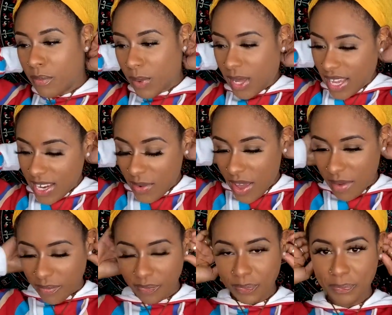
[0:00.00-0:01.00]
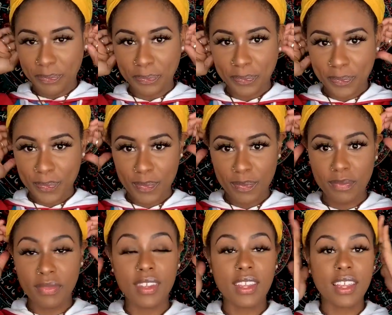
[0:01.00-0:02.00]
But anyway,
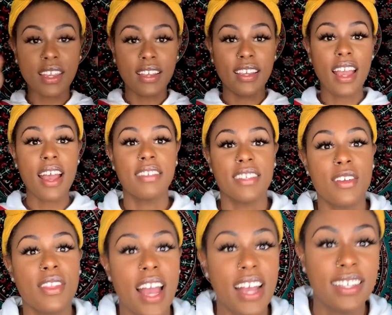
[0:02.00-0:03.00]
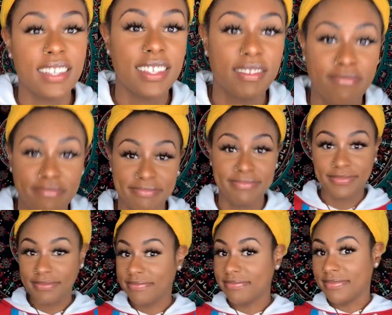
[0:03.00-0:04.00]
yeah, so that's
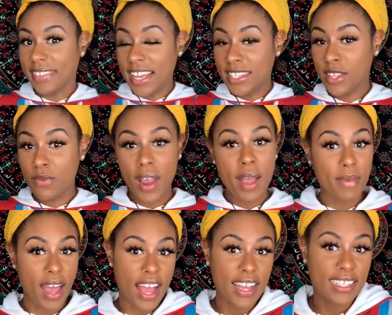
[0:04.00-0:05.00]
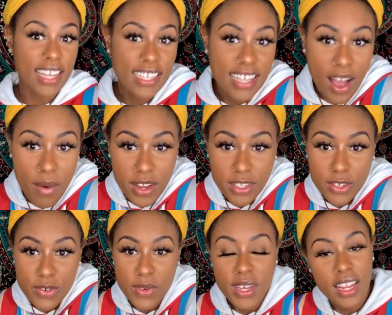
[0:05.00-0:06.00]
the wrap, guys. That's how I
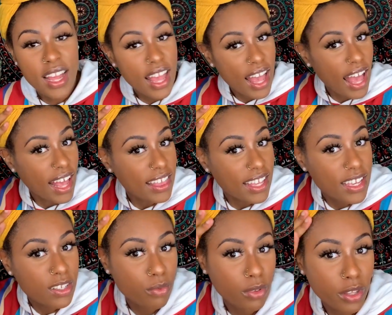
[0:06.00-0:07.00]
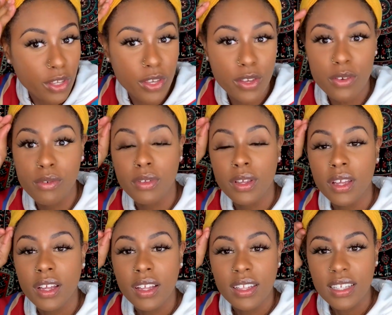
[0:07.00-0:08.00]
do it. I think it's real cute.
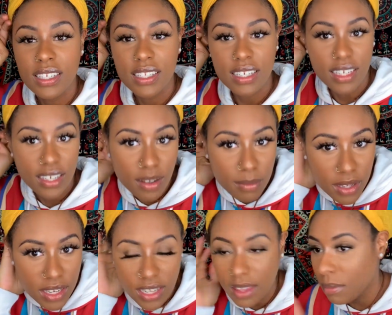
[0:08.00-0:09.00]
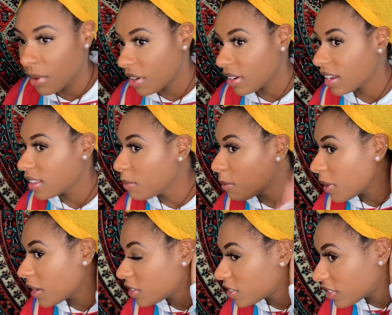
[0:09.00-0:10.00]
Let's see, I'm looking in the mirror now to
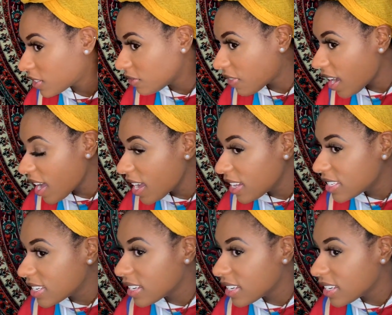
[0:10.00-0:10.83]
make sure it's right.